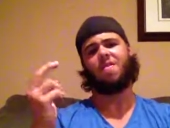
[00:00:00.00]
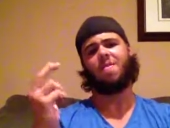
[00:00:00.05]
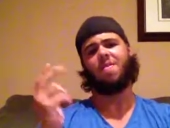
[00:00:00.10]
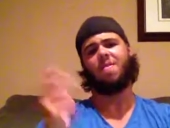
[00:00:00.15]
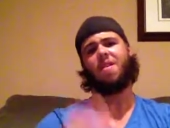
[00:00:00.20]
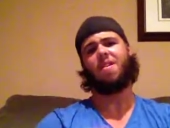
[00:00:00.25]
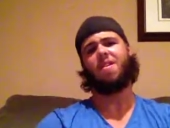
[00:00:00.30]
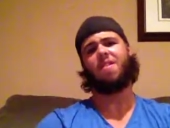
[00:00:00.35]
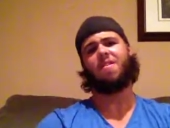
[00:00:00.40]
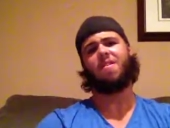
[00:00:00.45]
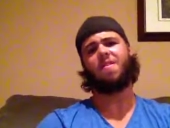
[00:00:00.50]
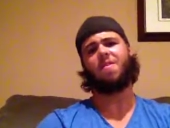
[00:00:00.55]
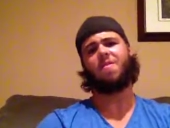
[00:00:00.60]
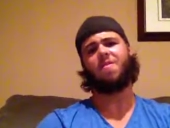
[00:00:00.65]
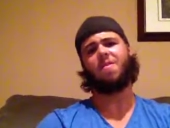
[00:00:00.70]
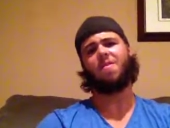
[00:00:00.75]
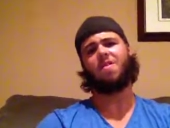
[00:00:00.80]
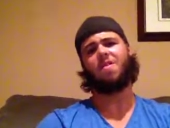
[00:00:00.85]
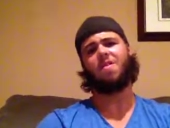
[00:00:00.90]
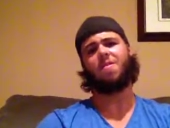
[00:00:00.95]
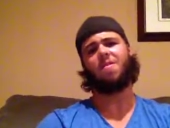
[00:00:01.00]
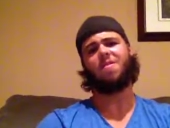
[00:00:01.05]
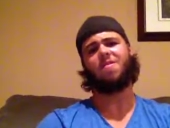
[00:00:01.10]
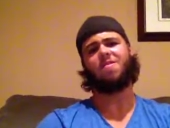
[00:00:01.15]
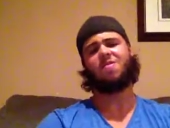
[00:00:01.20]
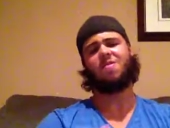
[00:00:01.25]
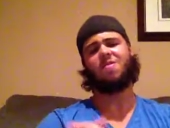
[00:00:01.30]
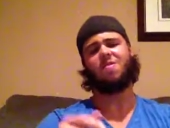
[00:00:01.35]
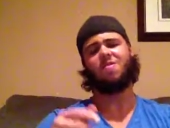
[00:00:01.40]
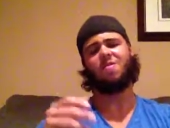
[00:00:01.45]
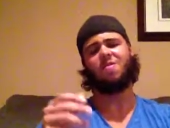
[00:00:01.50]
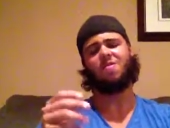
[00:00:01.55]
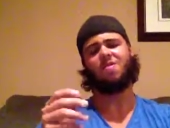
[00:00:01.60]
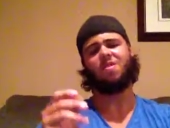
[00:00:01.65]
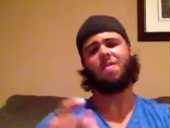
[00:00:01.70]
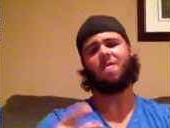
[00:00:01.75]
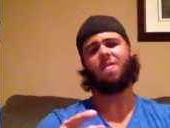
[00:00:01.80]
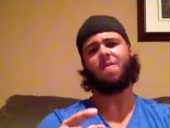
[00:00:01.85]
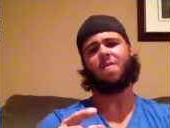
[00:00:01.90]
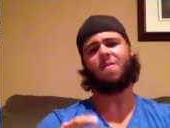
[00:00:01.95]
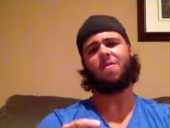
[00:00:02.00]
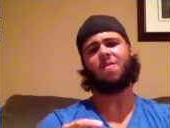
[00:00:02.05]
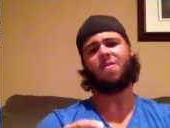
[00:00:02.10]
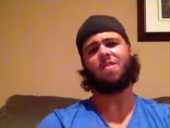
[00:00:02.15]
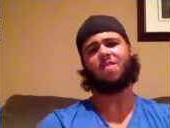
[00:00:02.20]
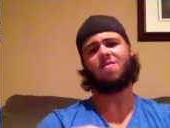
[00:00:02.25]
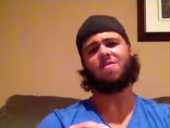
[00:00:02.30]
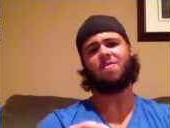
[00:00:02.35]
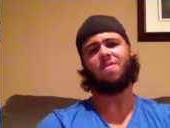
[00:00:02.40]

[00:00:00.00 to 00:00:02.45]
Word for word: battle it out in the comments whichever one gets